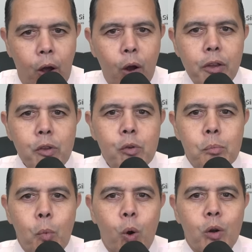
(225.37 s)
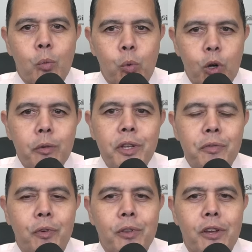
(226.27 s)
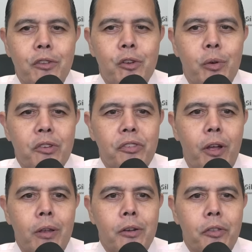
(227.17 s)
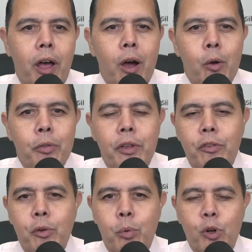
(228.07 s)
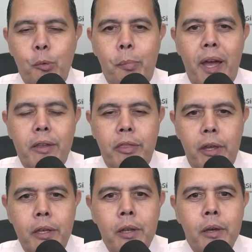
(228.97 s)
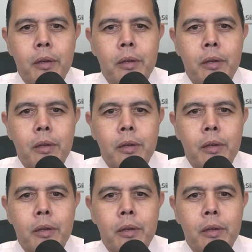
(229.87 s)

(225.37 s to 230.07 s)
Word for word: Are you more worried for that U S dollar now than you were back then?